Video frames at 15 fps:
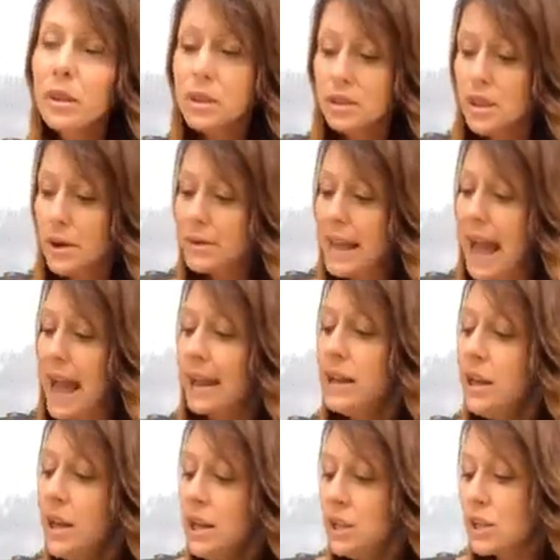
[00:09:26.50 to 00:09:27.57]
So yeah,
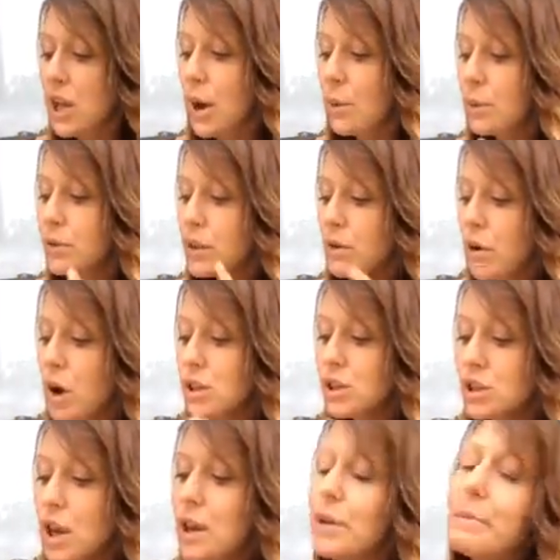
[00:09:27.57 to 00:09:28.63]
so there are
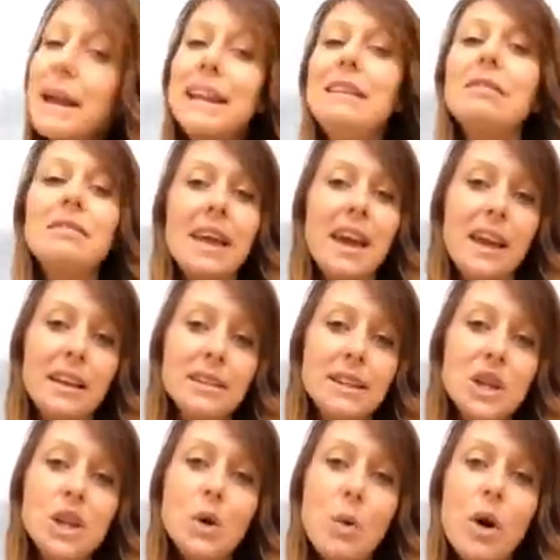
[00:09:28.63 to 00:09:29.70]
so many things
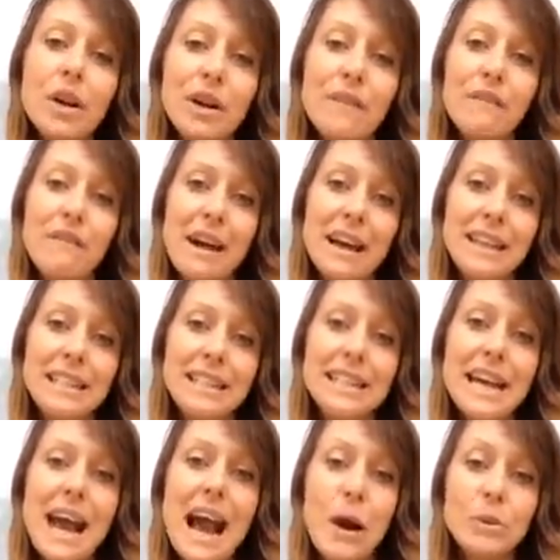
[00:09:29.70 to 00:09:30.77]
that you are going to find
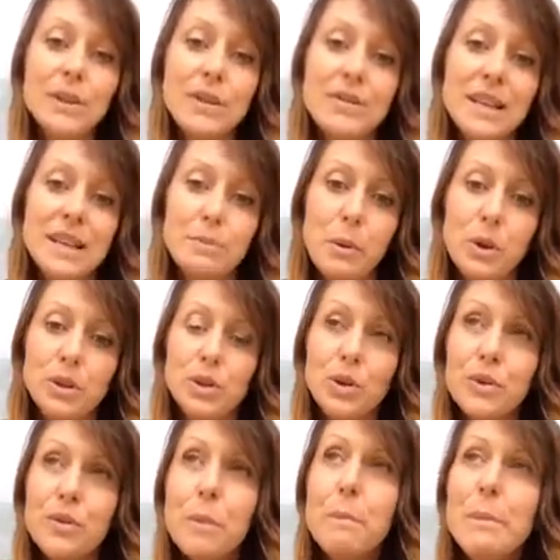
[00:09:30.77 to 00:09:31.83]
out of this bottle.
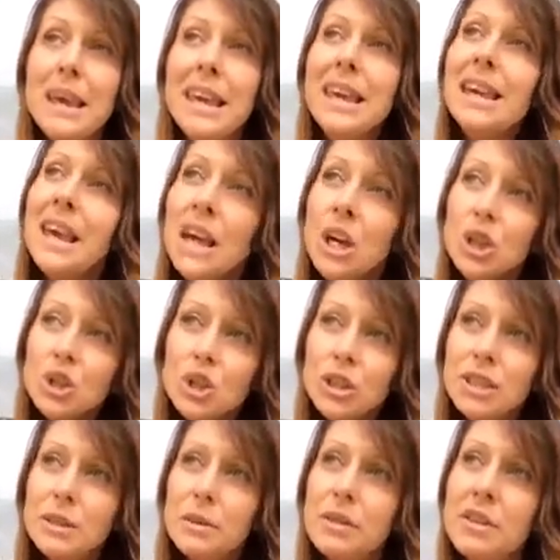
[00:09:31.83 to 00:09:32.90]
For me,
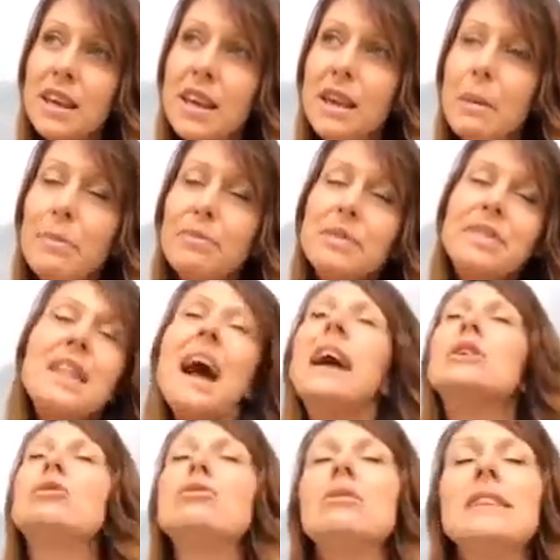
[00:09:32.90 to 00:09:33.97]
just the
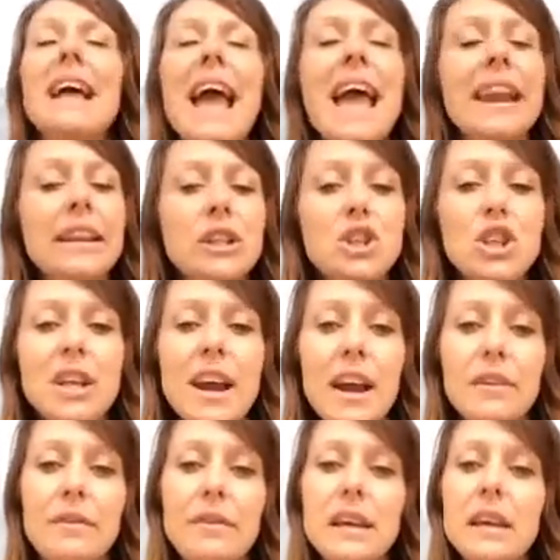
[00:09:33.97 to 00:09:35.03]
natural energy
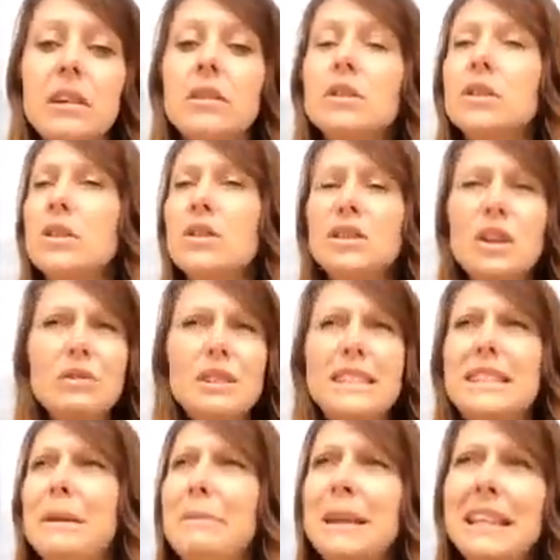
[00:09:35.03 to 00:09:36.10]
I feel, so there's no
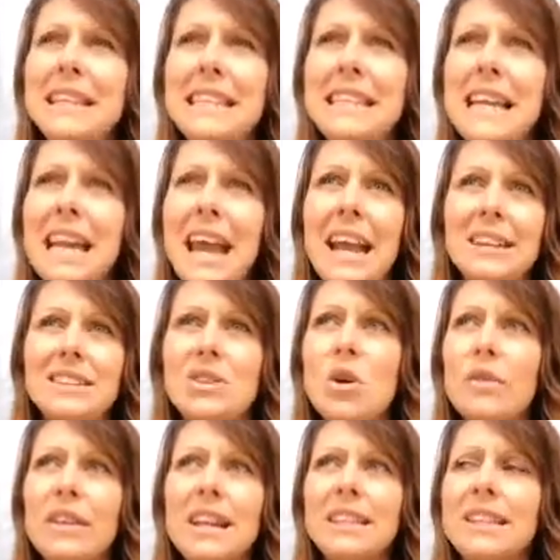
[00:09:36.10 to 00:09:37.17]
stimulant in it, it's
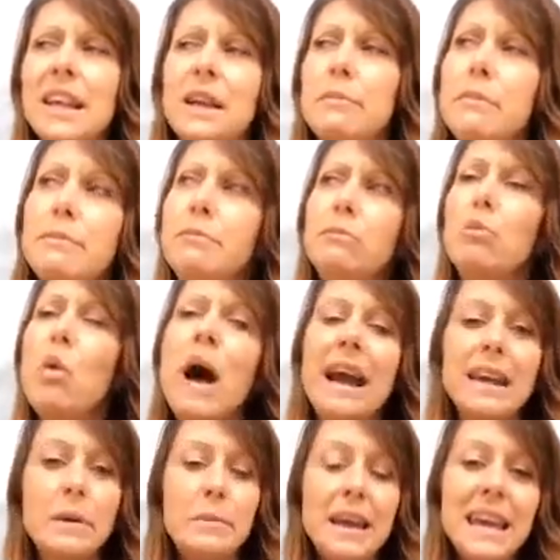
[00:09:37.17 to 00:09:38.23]
not that it's going to
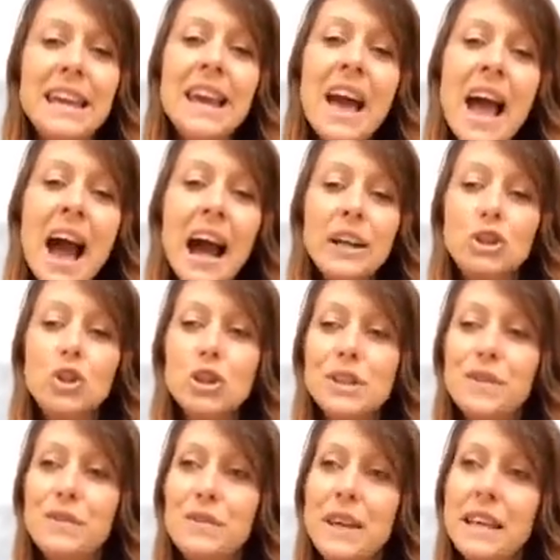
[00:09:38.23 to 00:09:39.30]
wire me. I
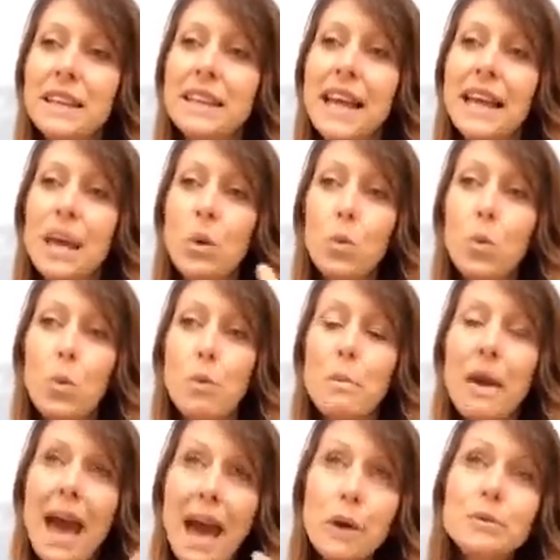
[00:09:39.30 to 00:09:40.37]
just feel like it
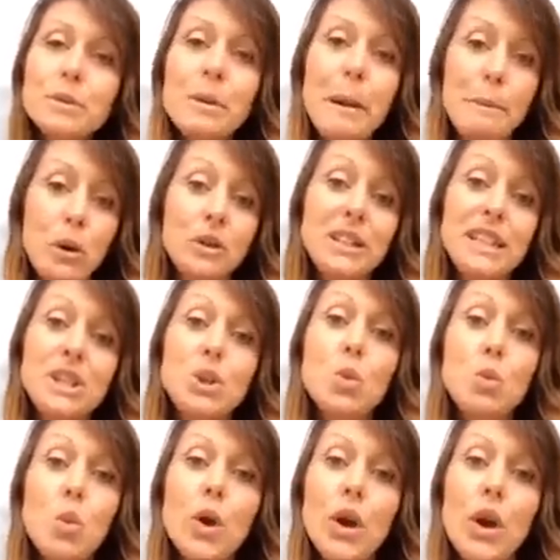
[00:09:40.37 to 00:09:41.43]
helps my body to
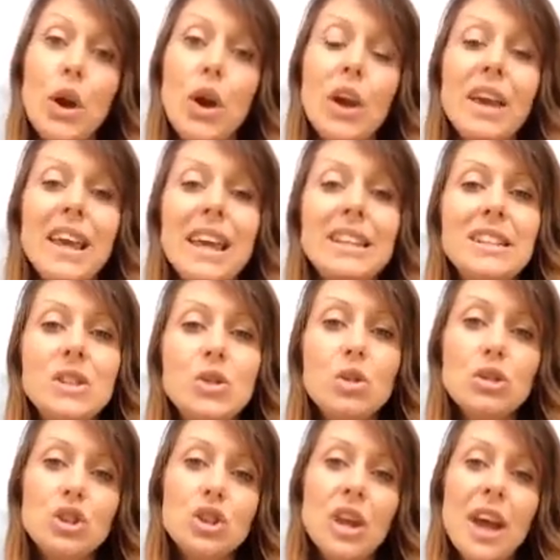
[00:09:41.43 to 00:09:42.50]
work in
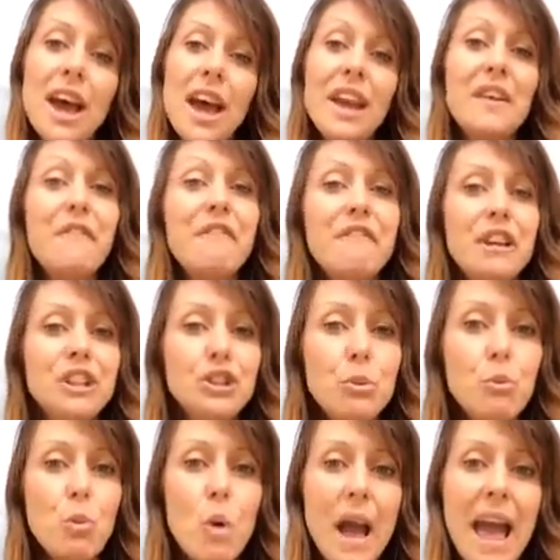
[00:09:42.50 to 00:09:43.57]
such an
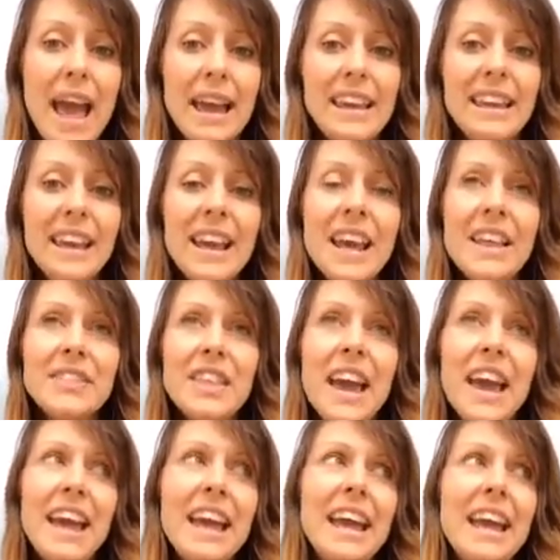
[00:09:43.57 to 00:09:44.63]
efficient way that
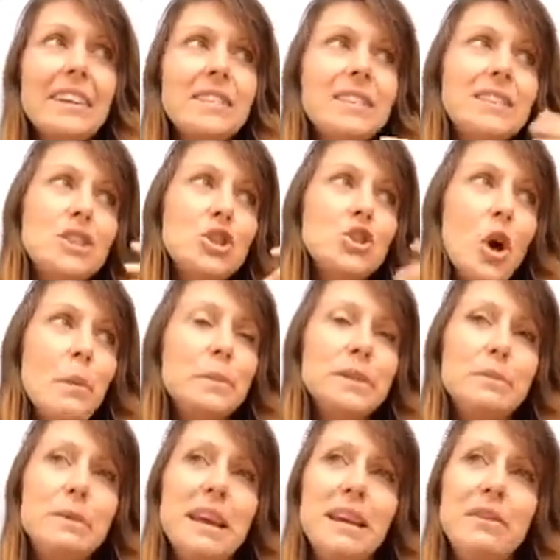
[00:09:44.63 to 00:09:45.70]
it stops
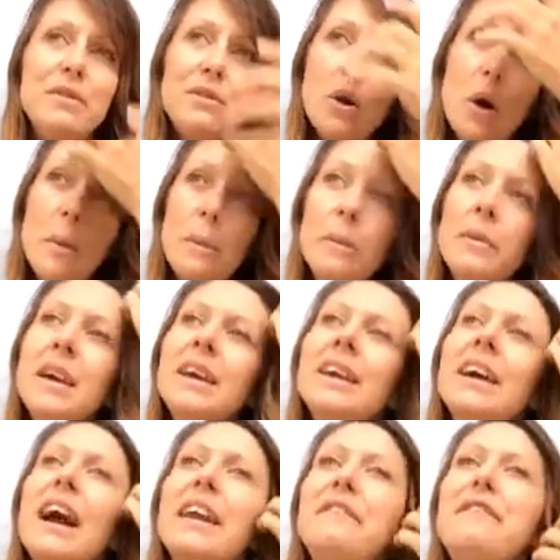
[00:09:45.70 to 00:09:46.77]
me from
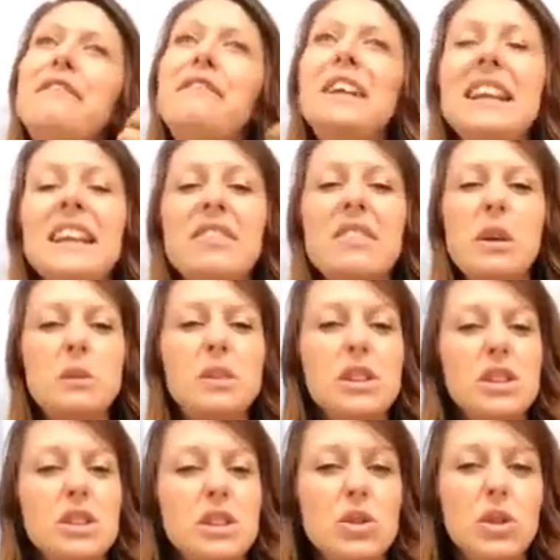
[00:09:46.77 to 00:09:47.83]
kind of feeling those
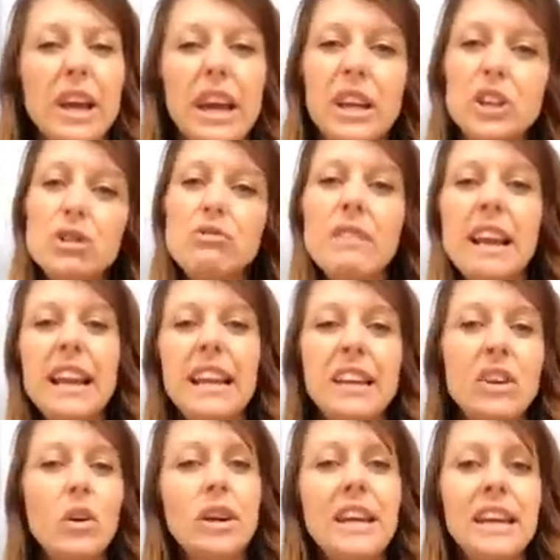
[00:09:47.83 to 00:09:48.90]
sluggish, really
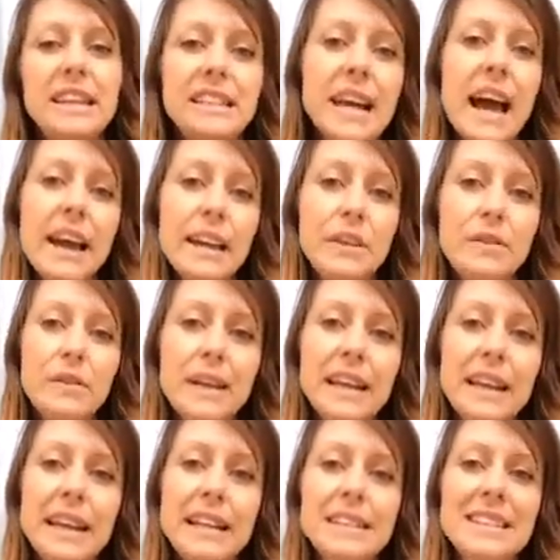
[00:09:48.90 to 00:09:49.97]
yucky, tired
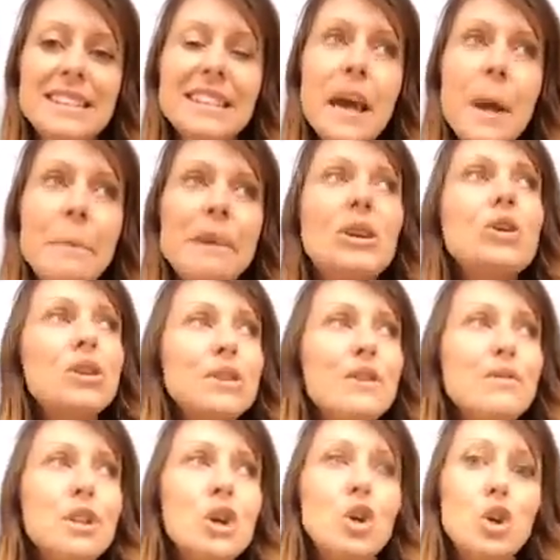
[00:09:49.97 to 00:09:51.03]
feelings because
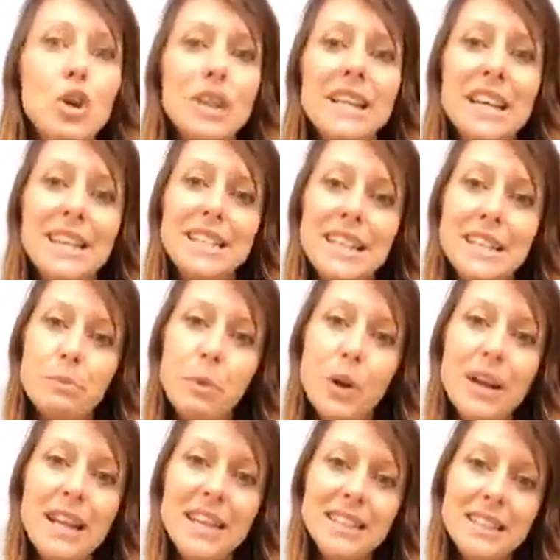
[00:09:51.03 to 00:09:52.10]
of the goodness it's
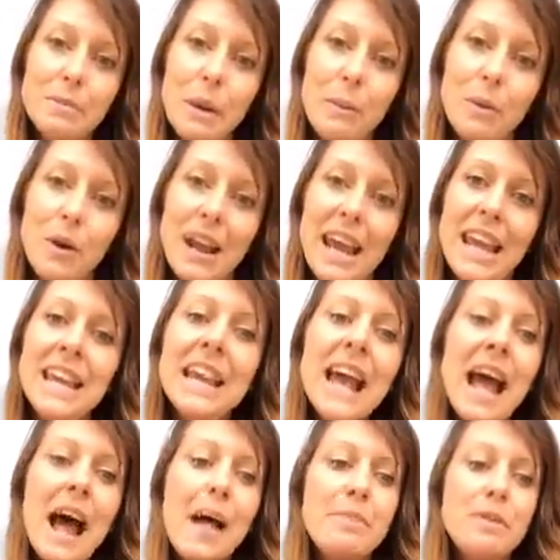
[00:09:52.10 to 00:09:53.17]
putting into my body
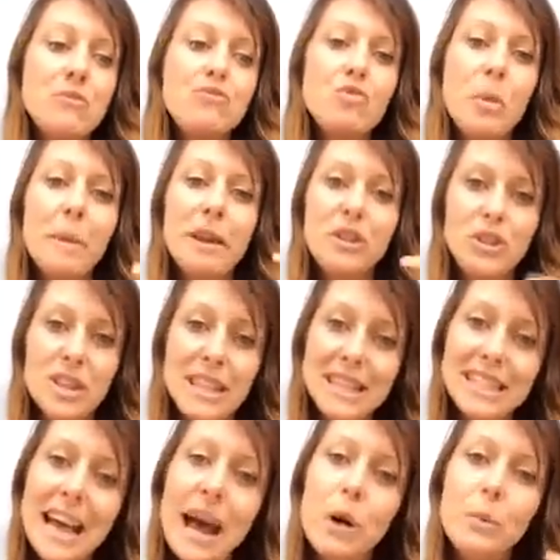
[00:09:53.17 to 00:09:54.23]
and the rubbish that
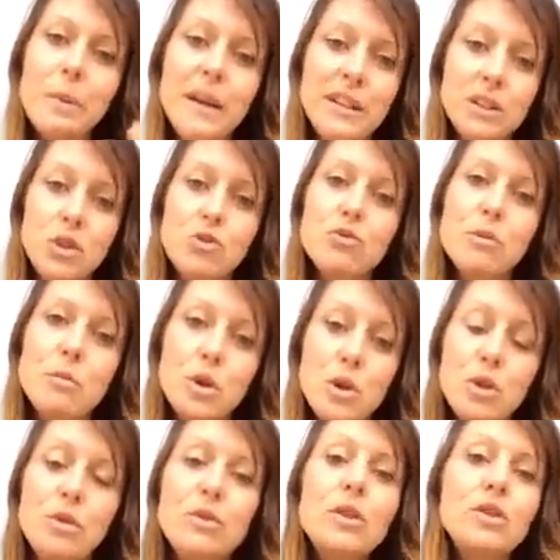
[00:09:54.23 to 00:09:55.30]
it's helping to
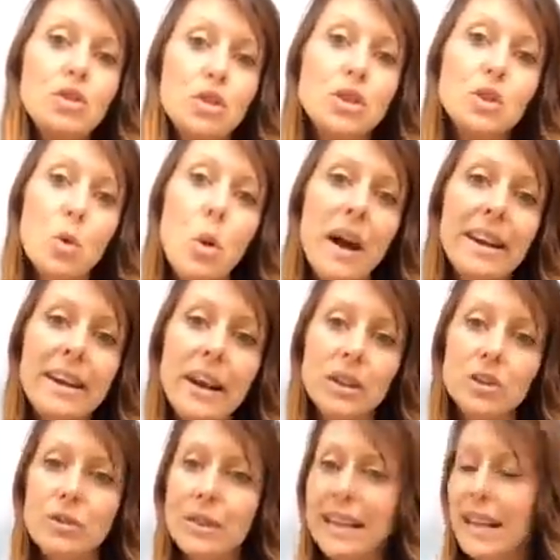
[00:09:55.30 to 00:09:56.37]
remove just quite
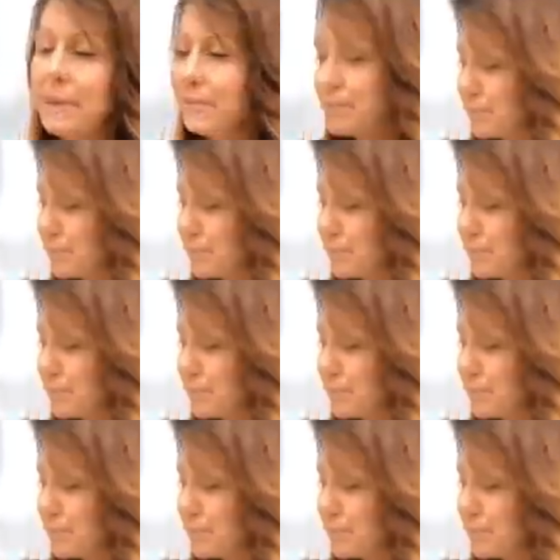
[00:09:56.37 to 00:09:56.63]
naturally.